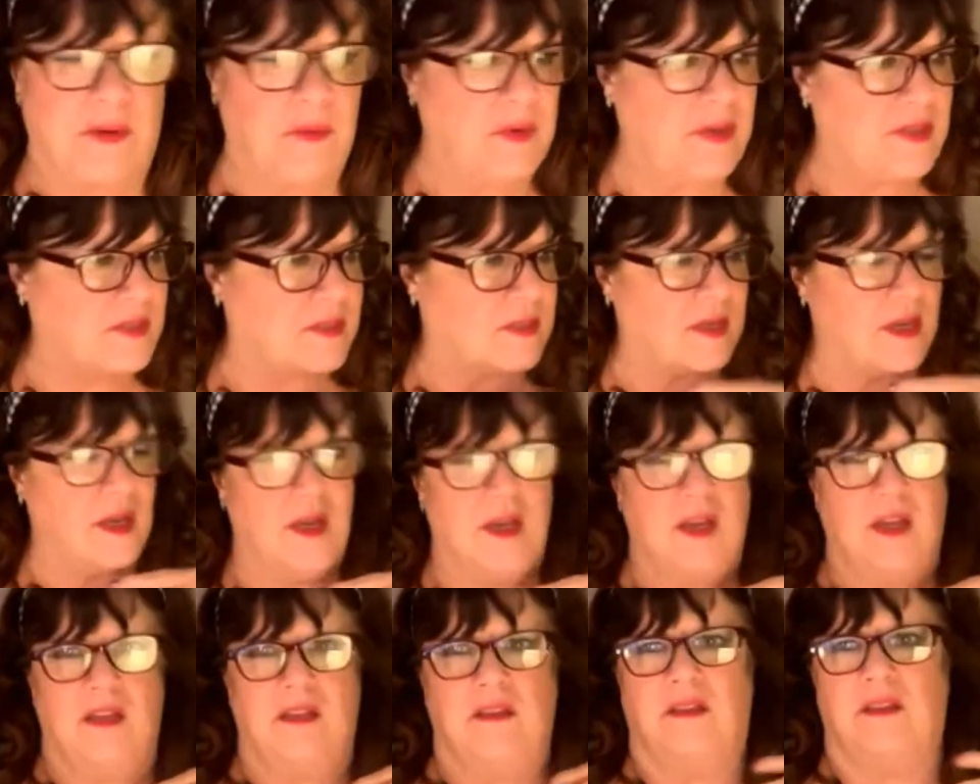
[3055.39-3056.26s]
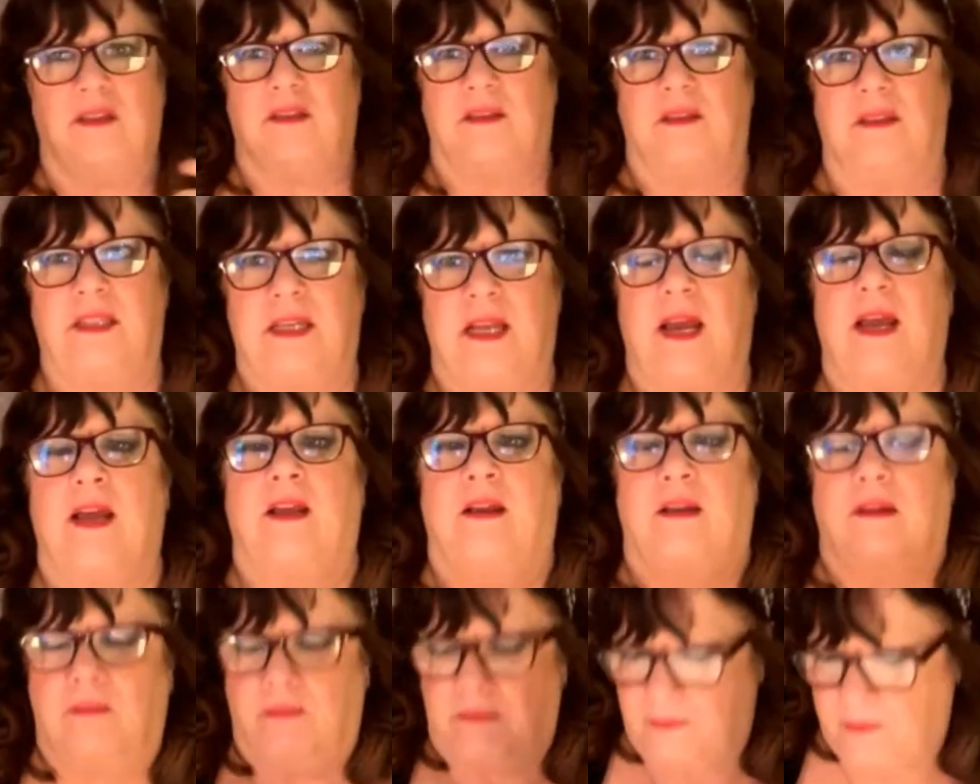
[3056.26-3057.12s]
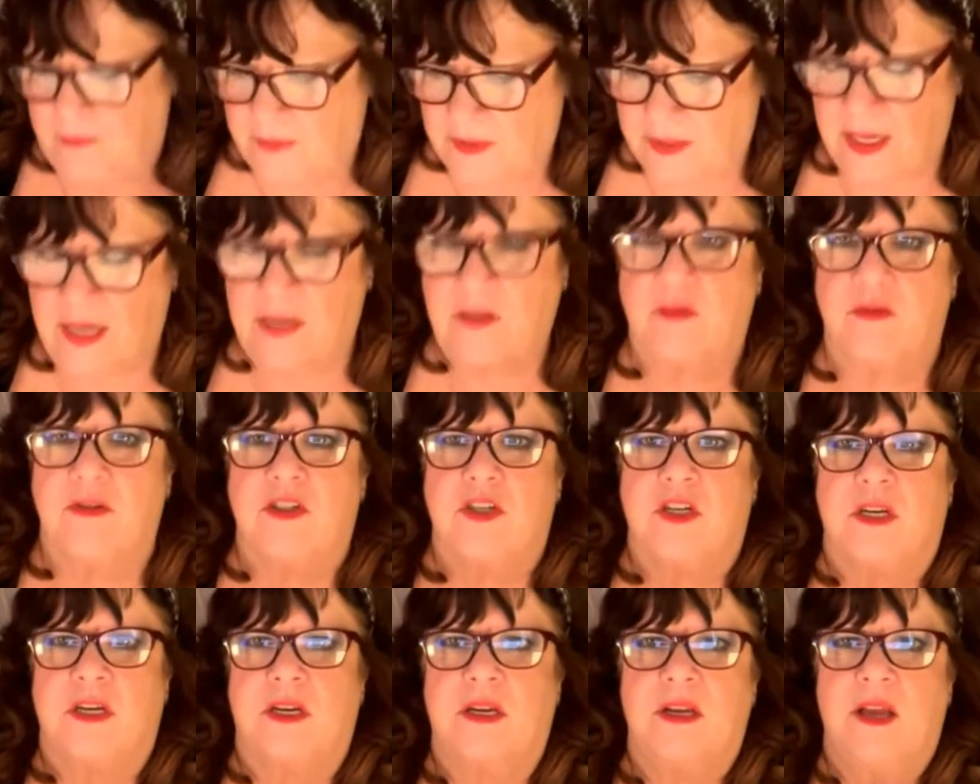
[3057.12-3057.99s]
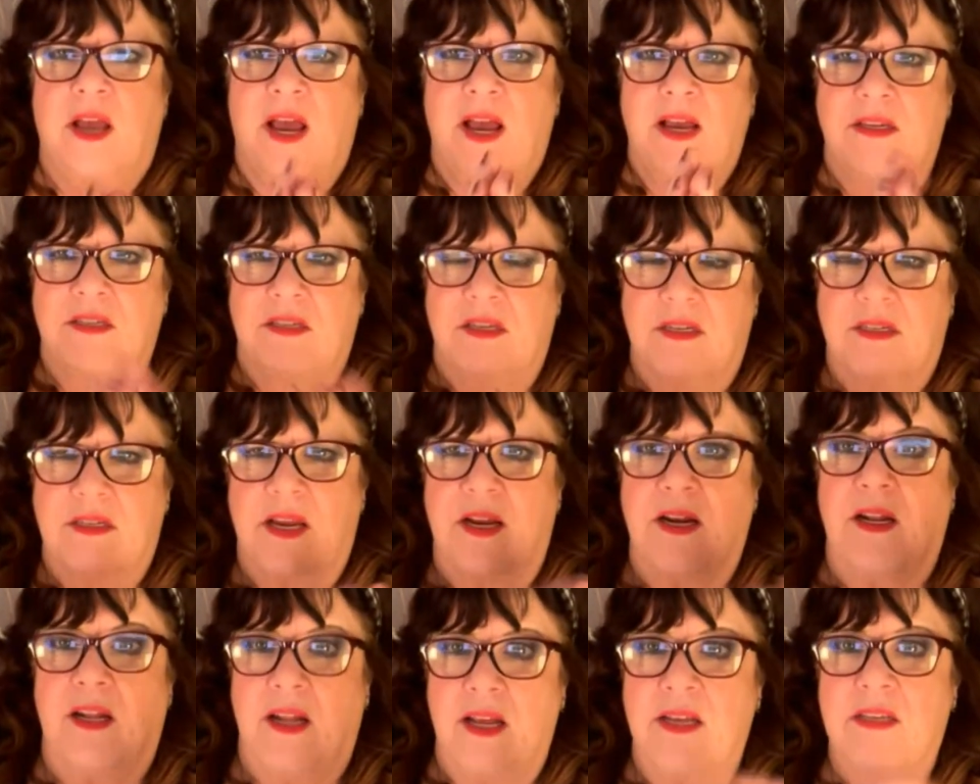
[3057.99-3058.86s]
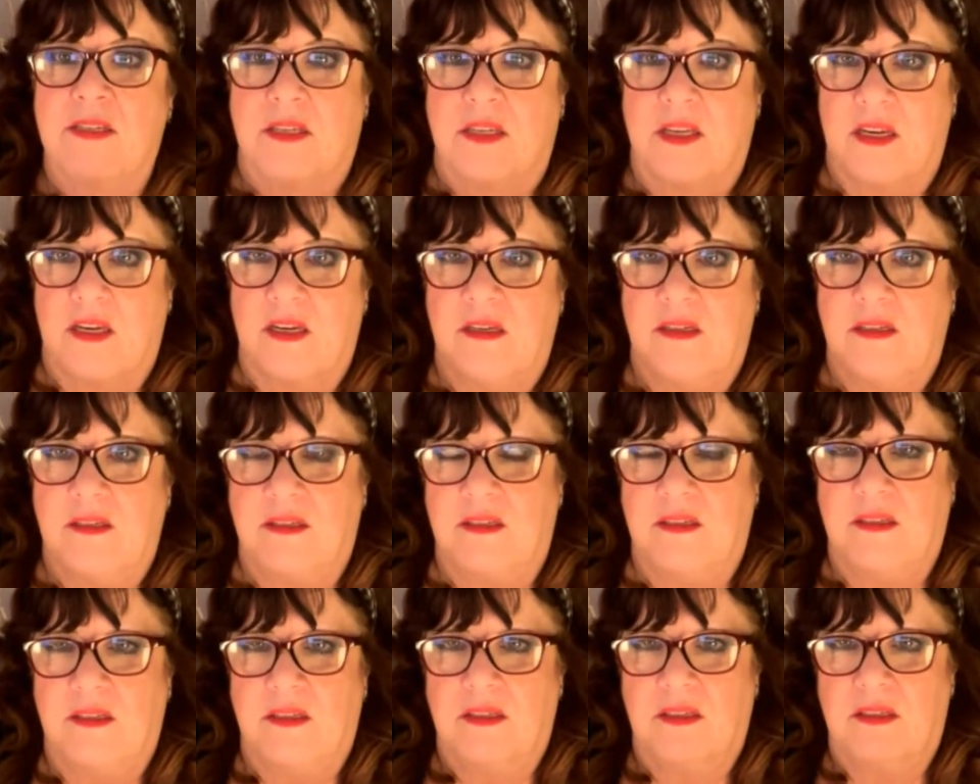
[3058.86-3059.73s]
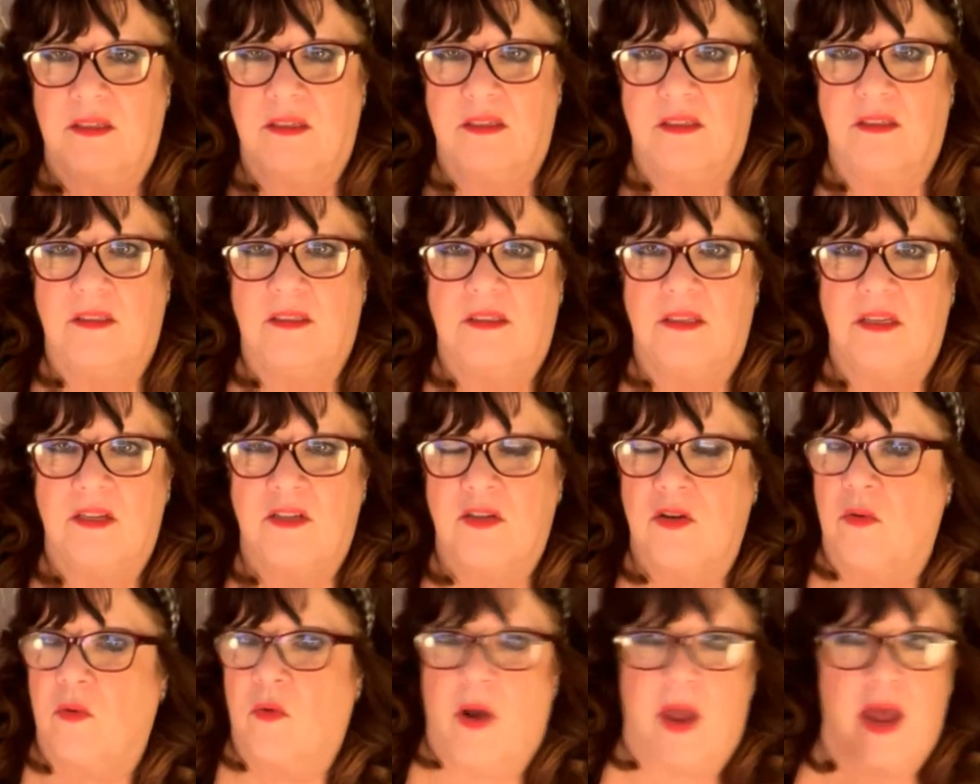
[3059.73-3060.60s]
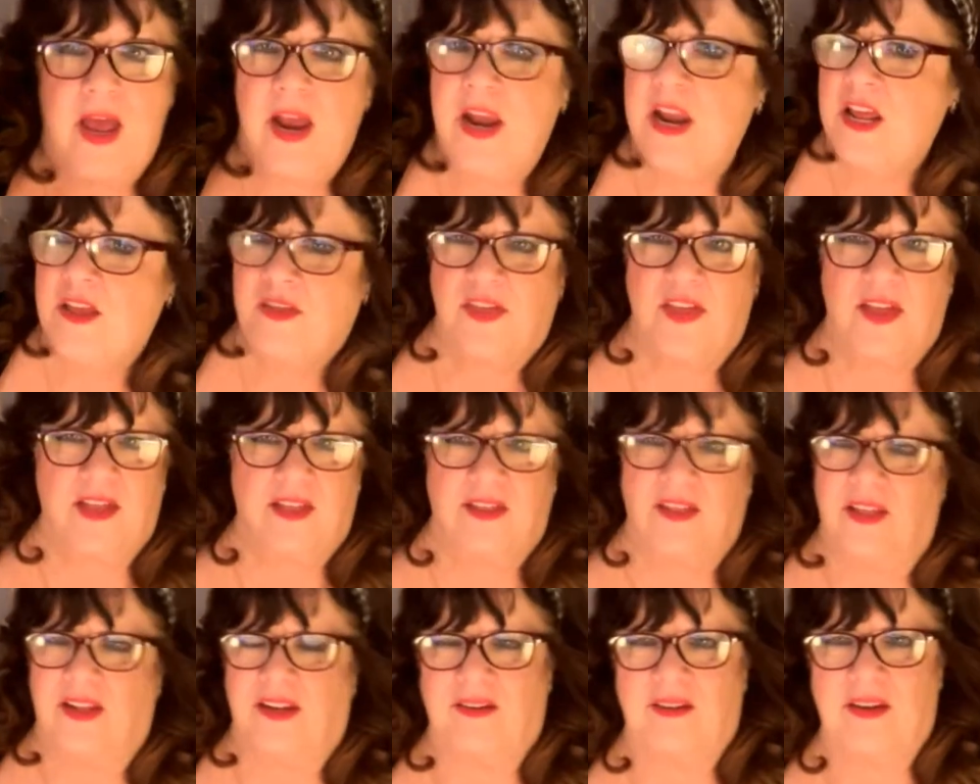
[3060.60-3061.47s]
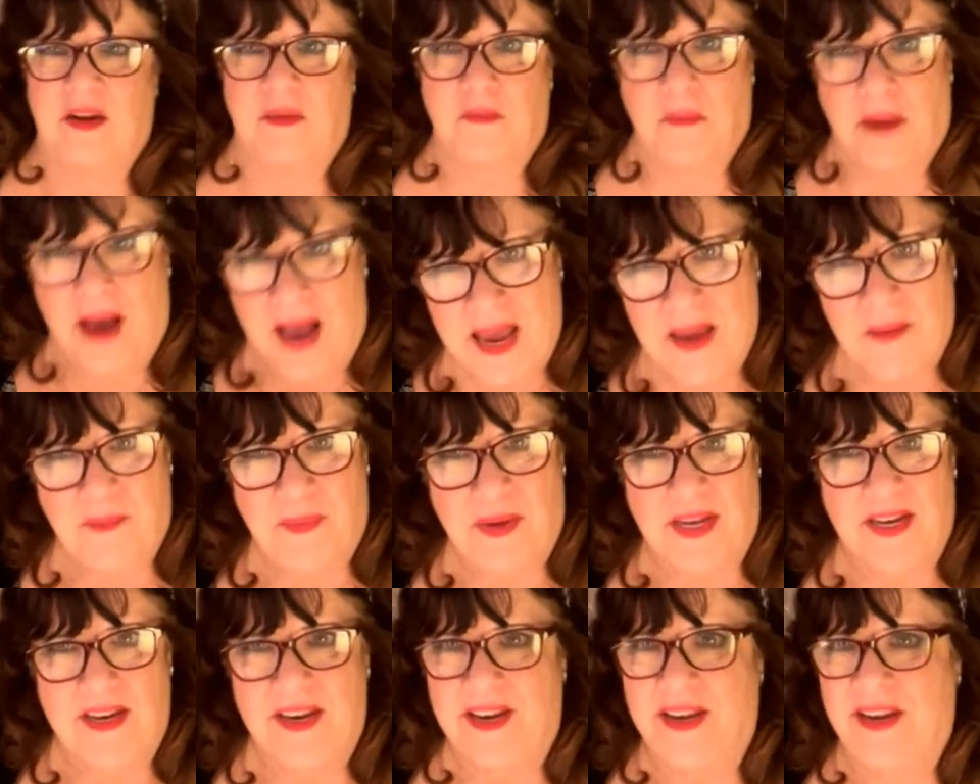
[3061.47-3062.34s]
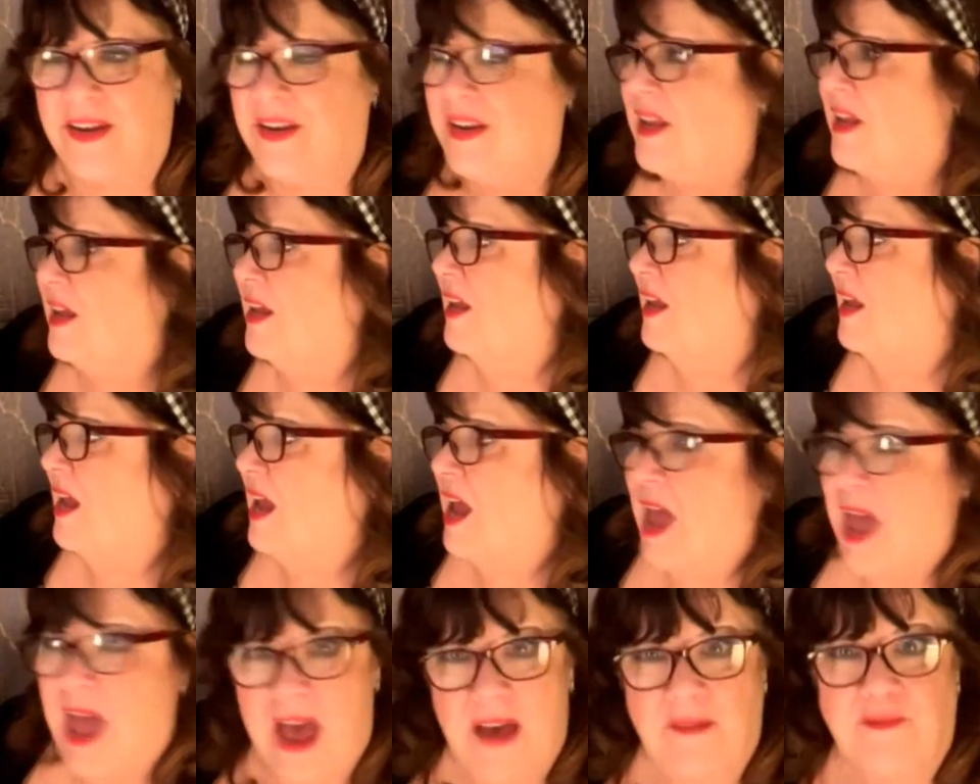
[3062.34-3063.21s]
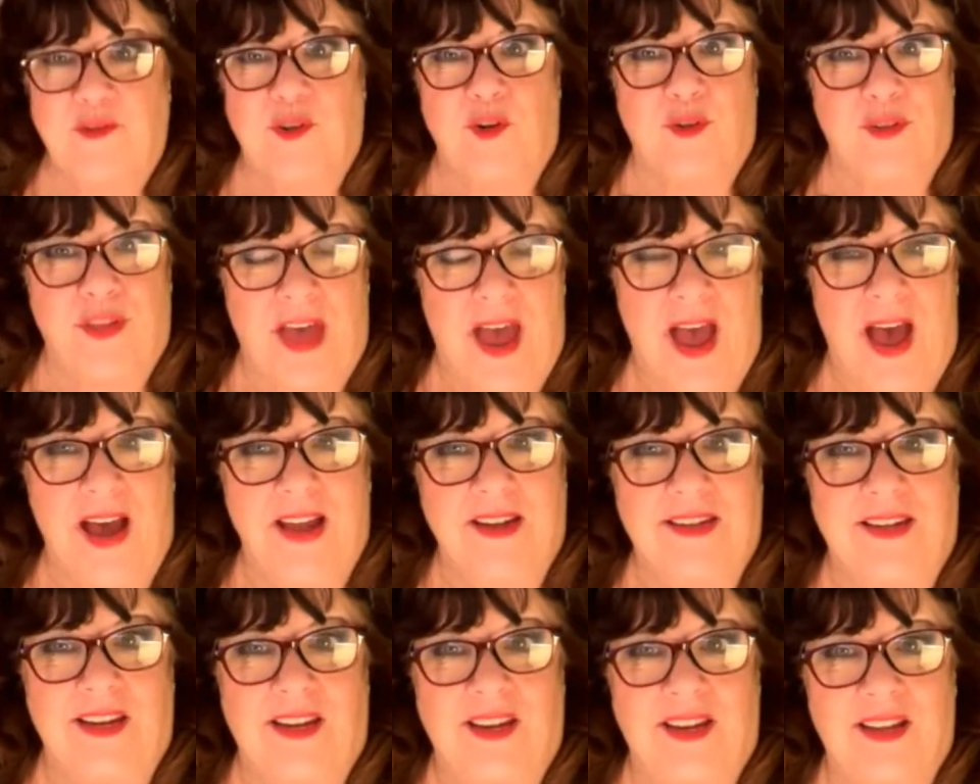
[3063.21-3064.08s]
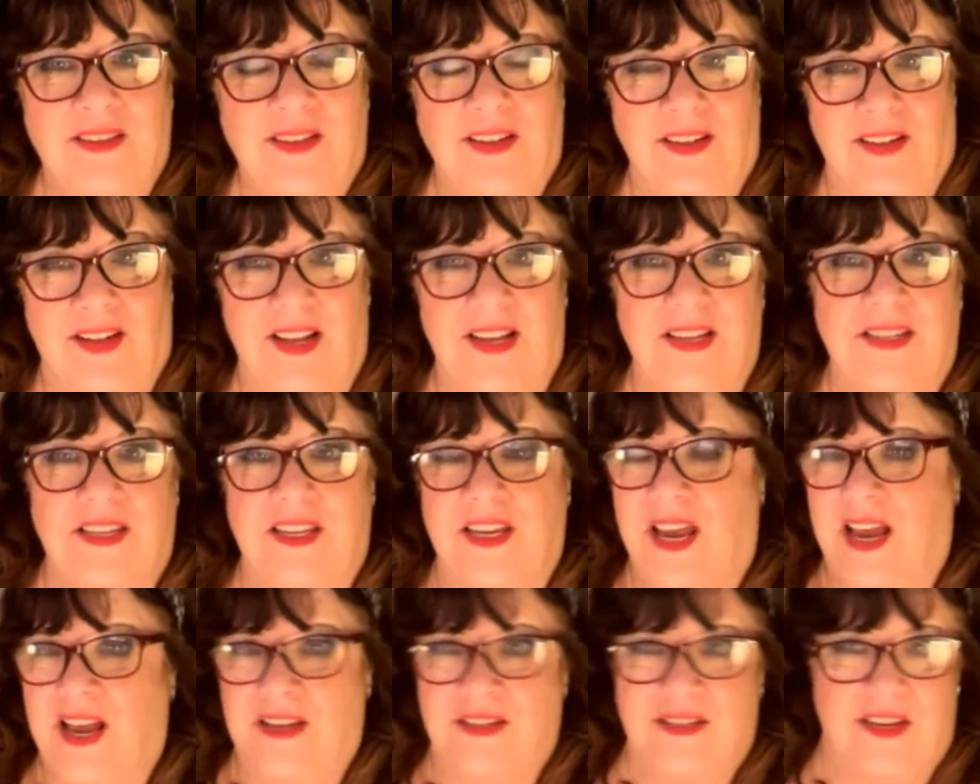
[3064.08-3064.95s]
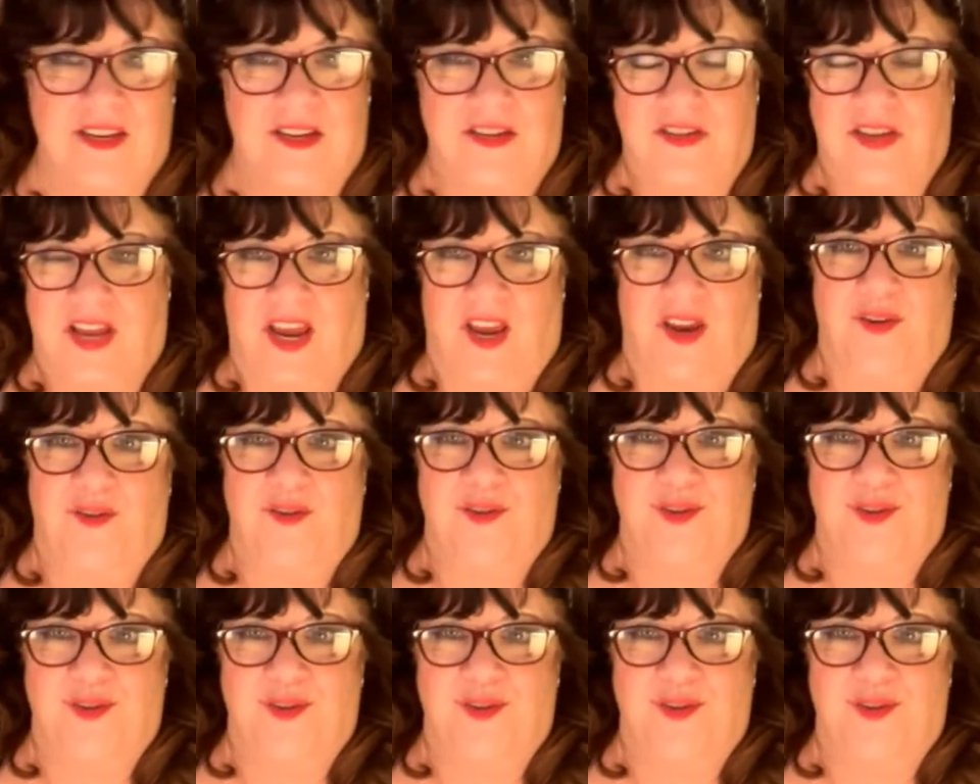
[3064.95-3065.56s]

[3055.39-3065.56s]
That's what she has to say to Leslie. So anything that, in my opinion, after that Leslie has to say or